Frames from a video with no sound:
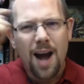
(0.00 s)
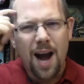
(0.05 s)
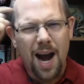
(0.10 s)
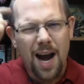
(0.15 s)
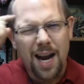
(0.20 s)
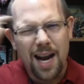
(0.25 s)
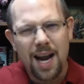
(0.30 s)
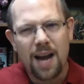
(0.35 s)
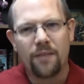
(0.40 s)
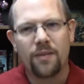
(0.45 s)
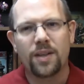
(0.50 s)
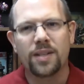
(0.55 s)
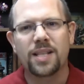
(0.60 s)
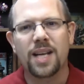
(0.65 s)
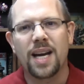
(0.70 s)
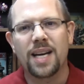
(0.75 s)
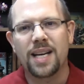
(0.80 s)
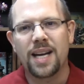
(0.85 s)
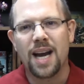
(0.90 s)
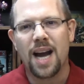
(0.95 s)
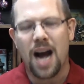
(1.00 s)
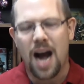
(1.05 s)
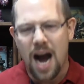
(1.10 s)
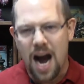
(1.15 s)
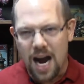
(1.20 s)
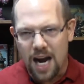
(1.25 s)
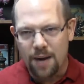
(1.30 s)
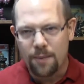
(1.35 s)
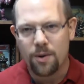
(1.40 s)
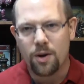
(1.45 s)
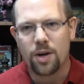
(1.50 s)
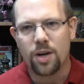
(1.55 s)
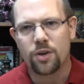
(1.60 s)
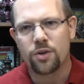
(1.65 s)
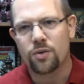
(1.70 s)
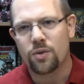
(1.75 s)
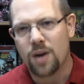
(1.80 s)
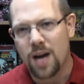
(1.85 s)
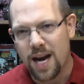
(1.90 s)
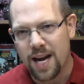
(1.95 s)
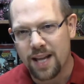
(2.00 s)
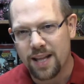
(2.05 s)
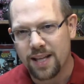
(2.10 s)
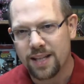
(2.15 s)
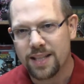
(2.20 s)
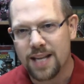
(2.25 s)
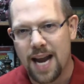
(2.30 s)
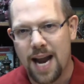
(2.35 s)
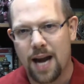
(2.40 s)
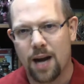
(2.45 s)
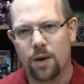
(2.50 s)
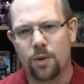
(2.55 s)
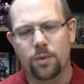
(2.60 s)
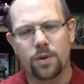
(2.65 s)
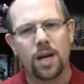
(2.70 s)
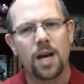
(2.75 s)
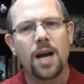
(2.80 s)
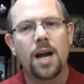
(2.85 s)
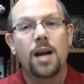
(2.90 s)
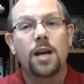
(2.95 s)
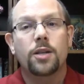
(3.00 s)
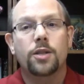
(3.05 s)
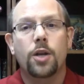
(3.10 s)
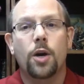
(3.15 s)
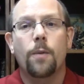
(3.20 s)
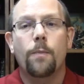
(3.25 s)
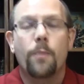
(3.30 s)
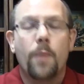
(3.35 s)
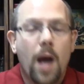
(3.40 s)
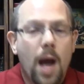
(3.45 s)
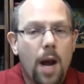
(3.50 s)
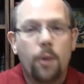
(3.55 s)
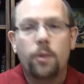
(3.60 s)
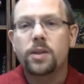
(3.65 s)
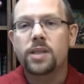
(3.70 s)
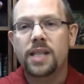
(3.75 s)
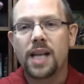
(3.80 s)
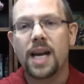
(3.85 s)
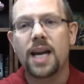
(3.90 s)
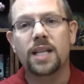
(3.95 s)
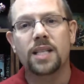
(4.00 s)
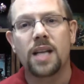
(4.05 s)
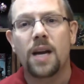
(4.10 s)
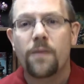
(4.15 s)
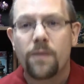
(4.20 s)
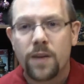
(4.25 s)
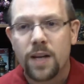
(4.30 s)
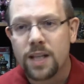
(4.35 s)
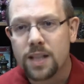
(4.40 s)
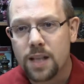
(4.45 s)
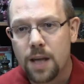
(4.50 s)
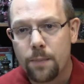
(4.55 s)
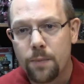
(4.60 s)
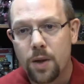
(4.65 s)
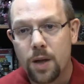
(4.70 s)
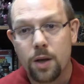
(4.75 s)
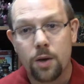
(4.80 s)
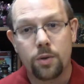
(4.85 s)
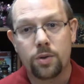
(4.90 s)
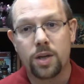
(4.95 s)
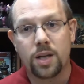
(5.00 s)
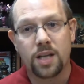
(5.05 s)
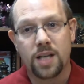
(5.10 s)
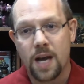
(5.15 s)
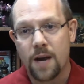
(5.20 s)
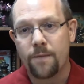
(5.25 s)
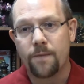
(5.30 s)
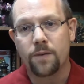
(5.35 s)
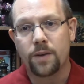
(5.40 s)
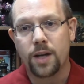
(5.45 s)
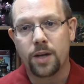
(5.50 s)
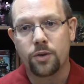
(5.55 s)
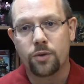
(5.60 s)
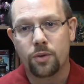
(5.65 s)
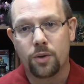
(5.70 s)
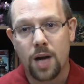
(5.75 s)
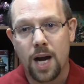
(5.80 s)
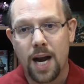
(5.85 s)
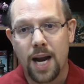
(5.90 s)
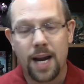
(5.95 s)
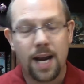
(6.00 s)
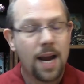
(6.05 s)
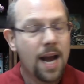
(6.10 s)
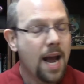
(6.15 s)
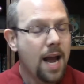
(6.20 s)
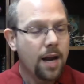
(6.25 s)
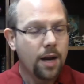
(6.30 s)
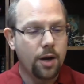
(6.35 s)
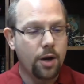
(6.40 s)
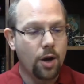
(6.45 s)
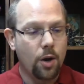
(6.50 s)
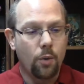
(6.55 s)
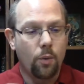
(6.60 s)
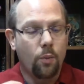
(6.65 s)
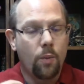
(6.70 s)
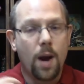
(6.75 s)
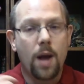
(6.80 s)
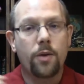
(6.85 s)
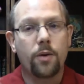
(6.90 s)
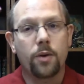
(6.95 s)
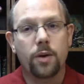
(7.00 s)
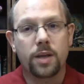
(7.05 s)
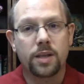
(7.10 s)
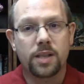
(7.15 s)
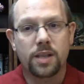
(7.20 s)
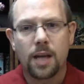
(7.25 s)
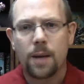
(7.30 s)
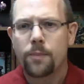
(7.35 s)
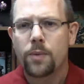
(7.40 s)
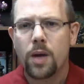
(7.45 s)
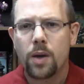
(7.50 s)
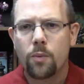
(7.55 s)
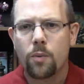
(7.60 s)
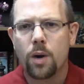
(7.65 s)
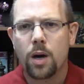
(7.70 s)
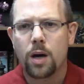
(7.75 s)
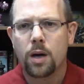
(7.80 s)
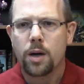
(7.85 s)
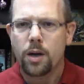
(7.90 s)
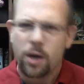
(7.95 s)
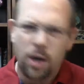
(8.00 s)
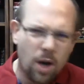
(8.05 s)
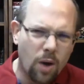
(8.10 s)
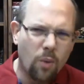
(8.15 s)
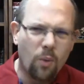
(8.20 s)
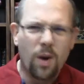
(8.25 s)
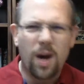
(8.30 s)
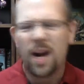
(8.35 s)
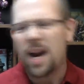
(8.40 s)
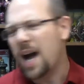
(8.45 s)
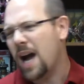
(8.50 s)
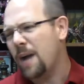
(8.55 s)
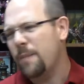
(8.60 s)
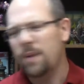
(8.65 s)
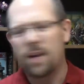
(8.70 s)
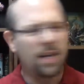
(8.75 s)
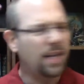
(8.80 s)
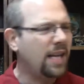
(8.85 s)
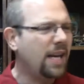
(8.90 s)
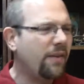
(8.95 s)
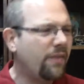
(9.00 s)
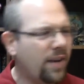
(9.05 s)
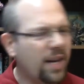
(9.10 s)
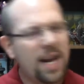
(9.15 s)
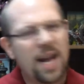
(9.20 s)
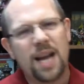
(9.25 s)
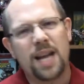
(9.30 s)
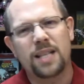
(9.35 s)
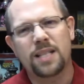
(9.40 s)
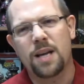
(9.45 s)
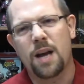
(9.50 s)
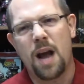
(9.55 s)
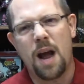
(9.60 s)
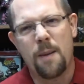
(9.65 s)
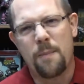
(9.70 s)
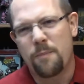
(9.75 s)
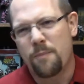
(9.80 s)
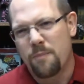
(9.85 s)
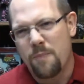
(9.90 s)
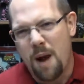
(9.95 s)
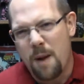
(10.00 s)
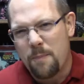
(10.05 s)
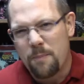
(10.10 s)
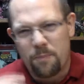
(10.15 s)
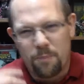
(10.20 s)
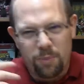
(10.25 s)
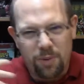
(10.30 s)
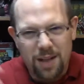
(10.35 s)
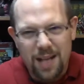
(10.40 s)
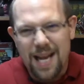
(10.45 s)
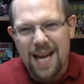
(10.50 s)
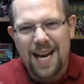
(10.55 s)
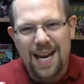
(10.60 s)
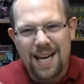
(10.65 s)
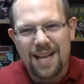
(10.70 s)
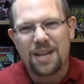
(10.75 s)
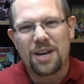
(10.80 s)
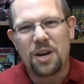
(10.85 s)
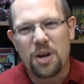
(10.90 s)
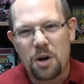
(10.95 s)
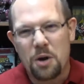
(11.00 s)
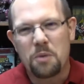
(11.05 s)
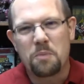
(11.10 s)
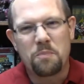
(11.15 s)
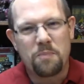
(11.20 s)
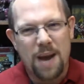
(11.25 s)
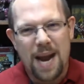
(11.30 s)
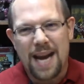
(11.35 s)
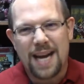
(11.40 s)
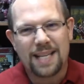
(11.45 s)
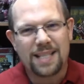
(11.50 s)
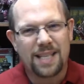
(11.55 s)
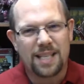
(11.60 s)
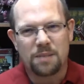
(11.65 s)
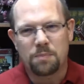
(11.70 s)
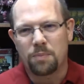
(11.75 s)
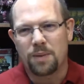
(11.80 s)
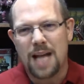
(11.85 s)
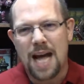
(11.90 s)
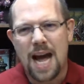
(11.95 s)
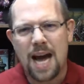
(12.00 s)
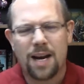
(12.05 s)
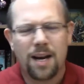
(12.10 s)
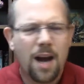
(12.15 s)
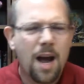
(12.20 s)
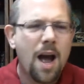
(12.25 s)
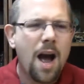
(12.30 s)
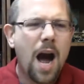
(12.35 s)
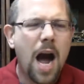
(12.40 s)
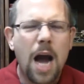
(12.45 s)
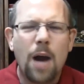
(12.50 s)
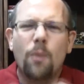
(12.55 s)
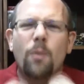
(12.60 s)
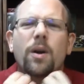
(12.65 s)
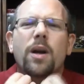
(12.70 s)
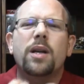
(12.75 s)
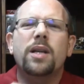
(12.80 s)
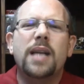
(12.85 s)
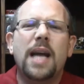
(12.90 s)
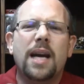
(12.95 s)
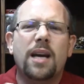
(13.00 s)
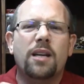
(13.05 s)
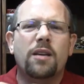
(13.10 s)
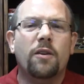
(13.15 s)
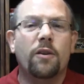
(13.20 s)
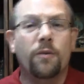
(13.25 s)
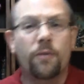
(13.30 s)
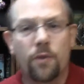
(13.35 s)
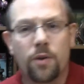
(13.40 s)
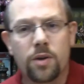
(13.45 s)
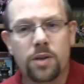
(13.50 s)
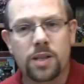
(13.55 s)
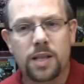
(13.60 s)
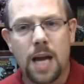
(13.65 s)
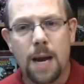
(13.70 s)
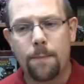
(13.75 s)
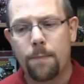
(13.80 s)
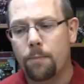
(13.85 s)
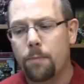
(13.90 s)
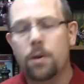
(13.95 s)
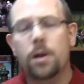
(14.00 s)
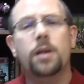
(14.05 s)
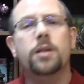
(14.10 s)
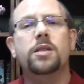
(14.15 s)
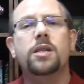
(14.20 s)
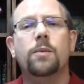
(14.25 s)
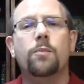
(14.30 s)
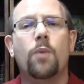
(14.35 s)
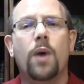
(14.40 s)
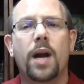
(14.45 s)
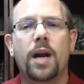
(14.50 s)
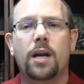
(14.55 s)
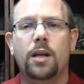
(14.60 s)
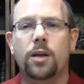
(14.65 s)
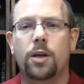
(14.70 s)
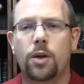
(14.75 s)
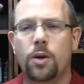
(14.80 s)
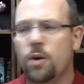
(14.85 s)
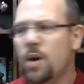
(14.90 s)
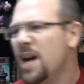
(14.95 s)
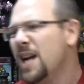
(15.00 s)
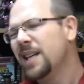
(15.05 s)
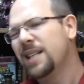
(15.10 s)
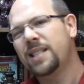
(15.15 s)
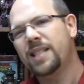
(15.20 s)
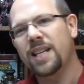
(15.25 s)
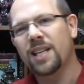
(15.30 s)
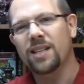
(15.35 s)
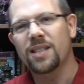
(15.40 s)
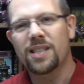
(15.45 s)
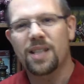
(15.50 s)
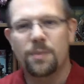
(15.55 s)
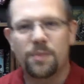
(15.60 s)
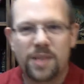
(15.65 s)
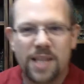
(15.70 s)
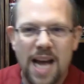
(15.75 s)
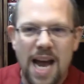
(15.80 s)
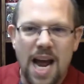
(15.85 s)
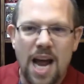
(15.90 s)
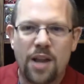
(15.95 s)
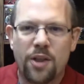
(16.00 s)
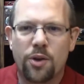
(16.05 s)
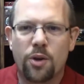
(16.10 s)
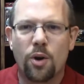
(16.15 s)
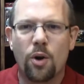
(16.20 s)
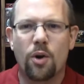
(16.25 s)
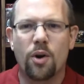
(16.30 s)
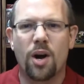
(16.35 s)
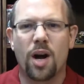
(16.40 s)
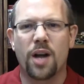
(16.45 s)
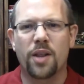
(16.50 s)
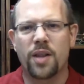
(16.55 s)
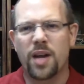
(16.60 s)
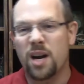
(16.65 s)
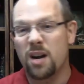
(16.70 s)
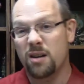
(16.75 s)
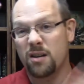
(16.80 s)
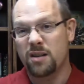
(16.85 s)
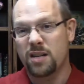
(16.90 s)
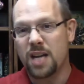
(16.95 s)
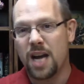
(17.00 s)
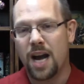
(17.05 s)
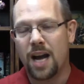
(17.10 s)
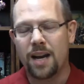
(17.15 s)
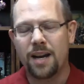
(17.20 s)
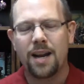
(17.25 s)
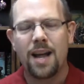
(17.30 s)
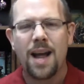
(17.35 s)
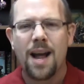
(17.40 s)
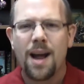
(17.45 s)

I have this idea. I'm going to try this out. So I would say it's definitely something you should definitely try, whether it's something where, you know what, I've been leaving it as a plain, base that's black. I want to take it to our first step, put on some white glue, steal some sand, throw it on there, done.